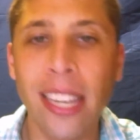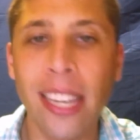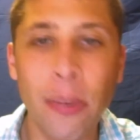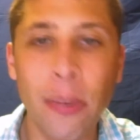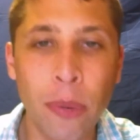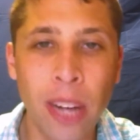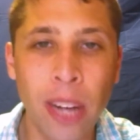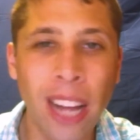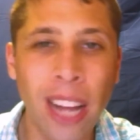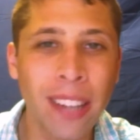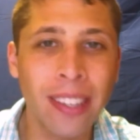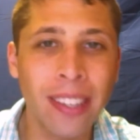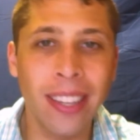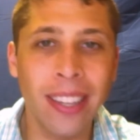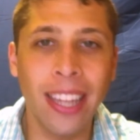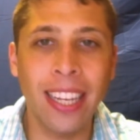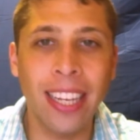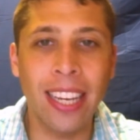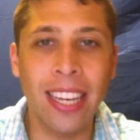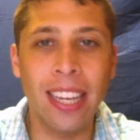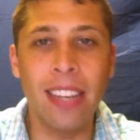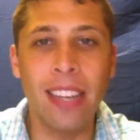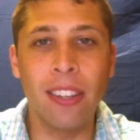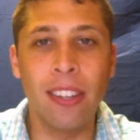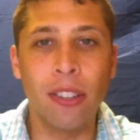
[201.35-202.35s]
we're not
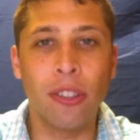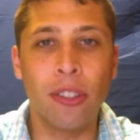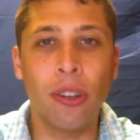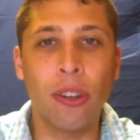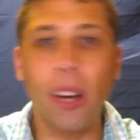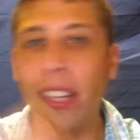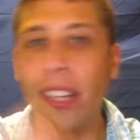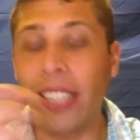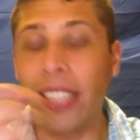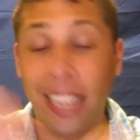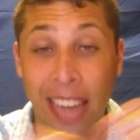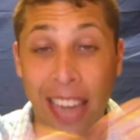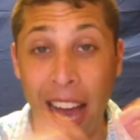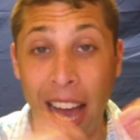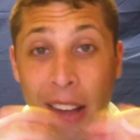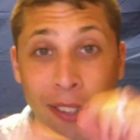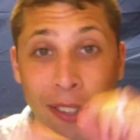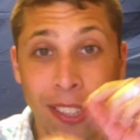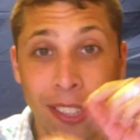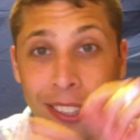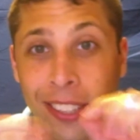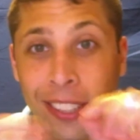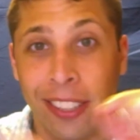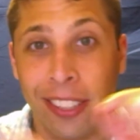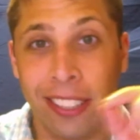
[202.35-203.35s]
like trying to
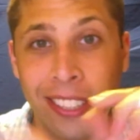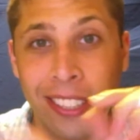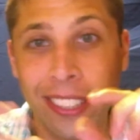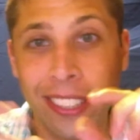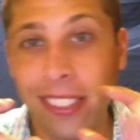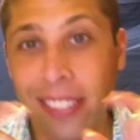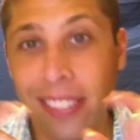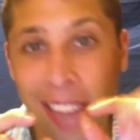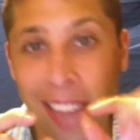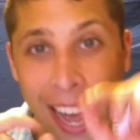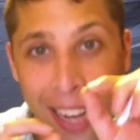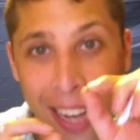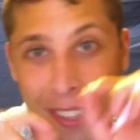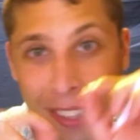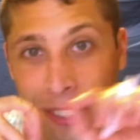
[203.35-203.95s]
calculate the exact